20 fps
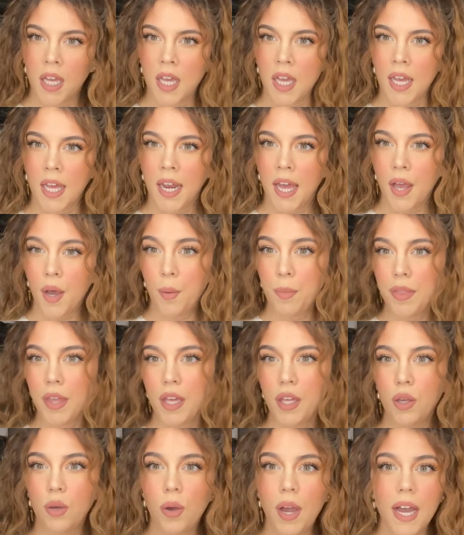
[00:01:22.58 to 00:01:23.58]
And I hope that
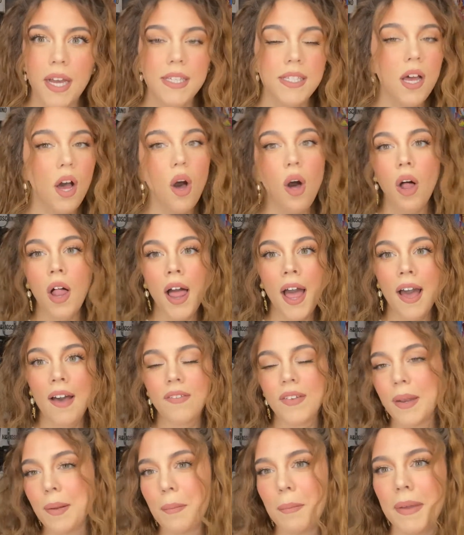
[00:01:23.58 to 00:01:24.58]
you guys all have
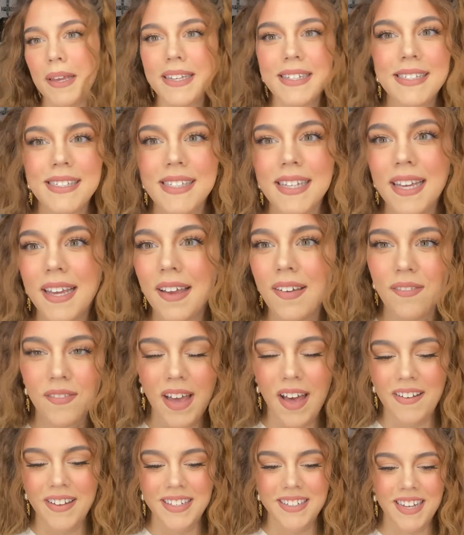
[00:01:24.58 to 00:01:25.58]
an amazing
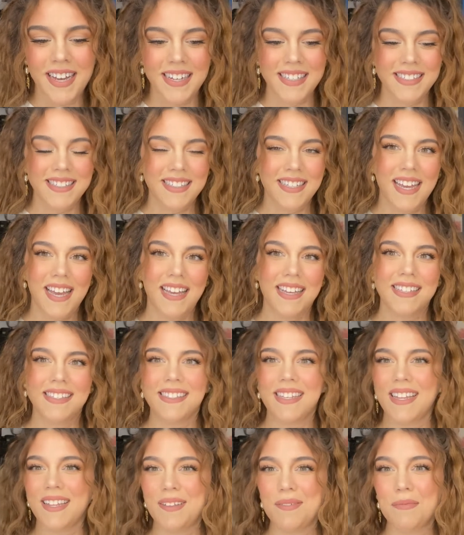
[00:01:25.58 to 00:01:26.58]
Valentine's Day,
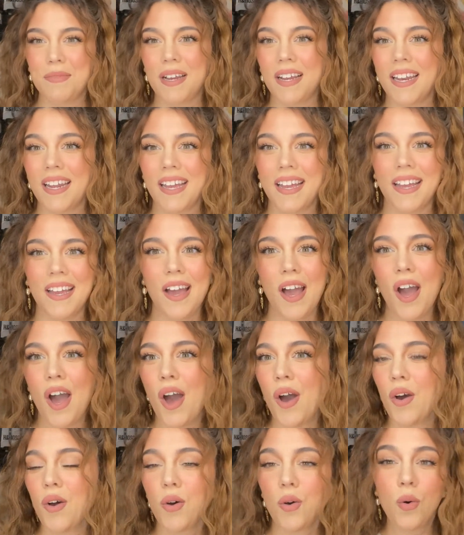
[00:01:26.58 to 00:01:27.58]
celebrating
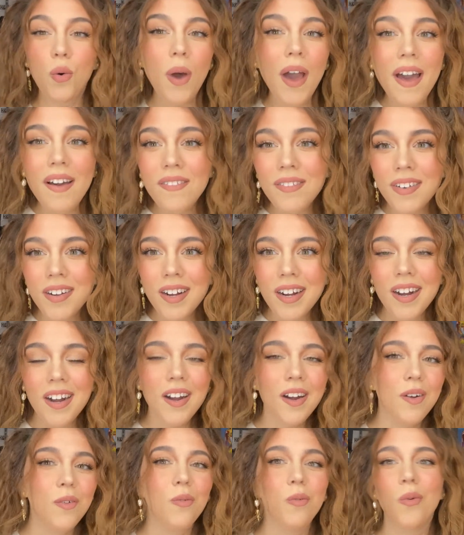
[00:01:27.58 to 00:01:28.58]
whoever
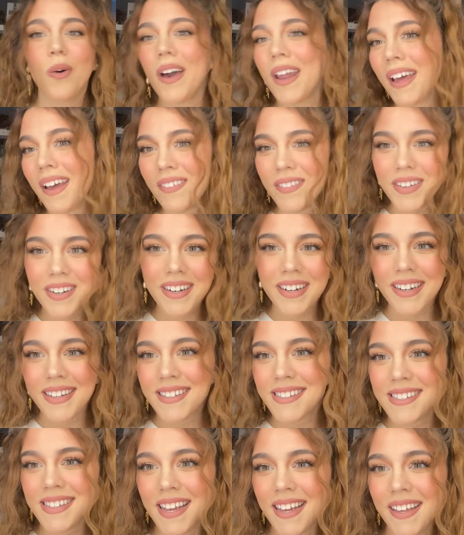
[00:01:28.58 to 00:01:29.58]
or whatever it
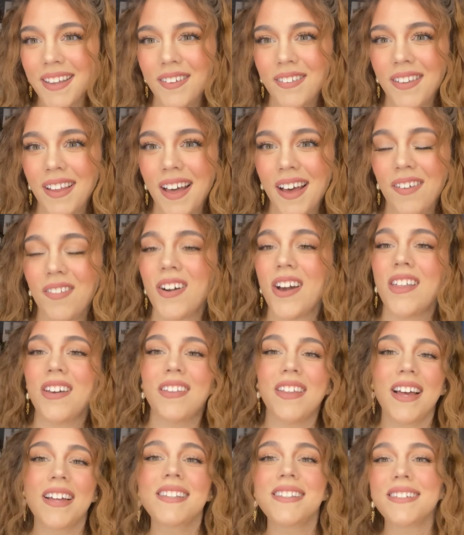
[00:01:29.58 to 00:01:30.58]
is that you love, whether
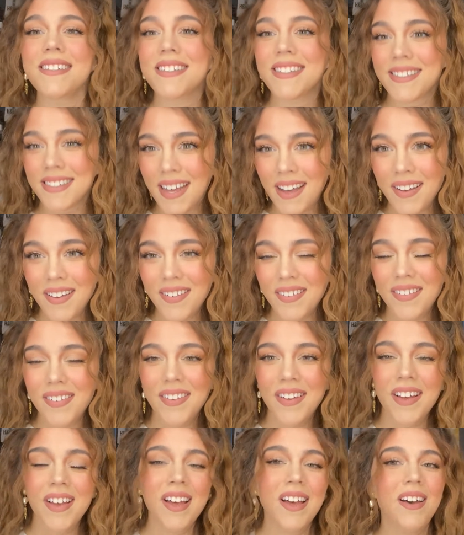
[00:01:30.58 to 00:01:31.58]
that's yourself,
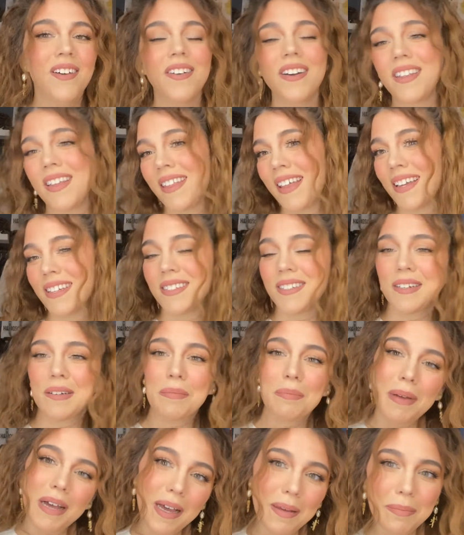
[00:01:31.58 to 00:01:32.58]
whether that's your
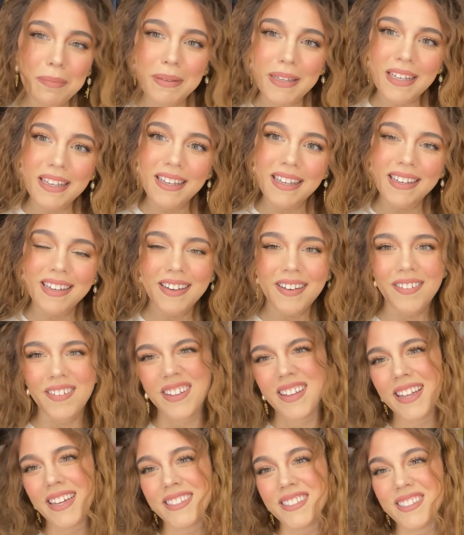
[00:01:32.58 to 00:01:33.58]
puppy,
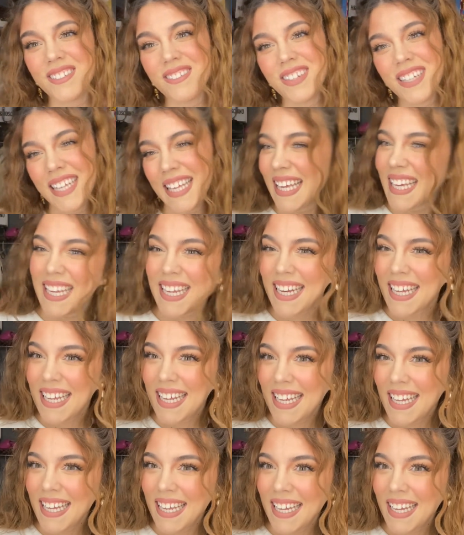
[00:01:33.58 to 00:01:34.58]
whether that's your
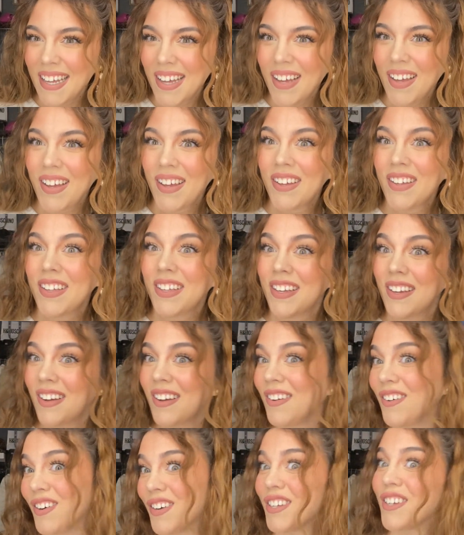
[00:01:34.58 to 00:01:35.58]
kitty,
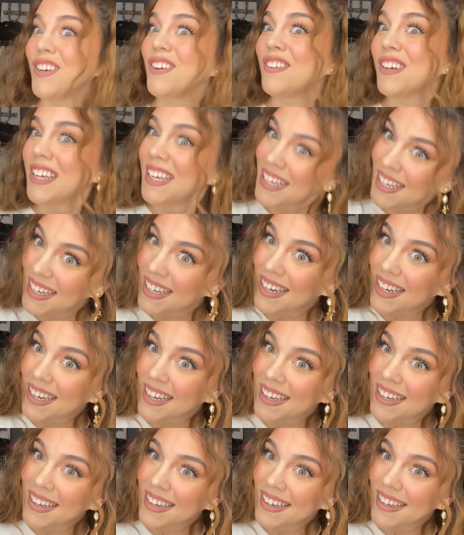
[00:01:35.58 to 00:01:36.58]
or your
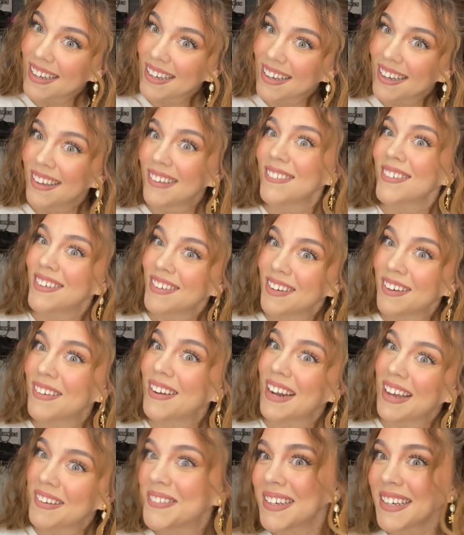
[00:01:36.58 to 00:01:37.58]
kitty, if you know what
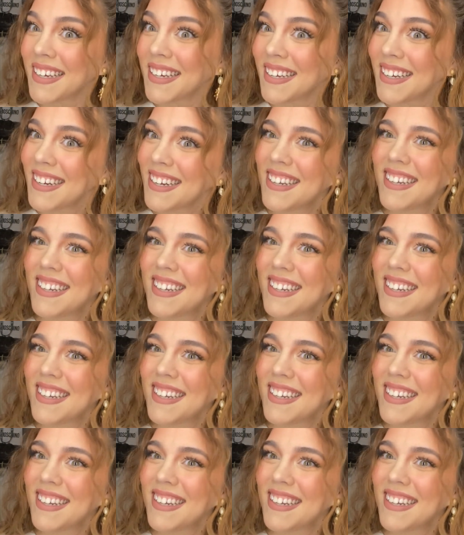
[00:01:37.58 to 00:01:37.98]
I mean.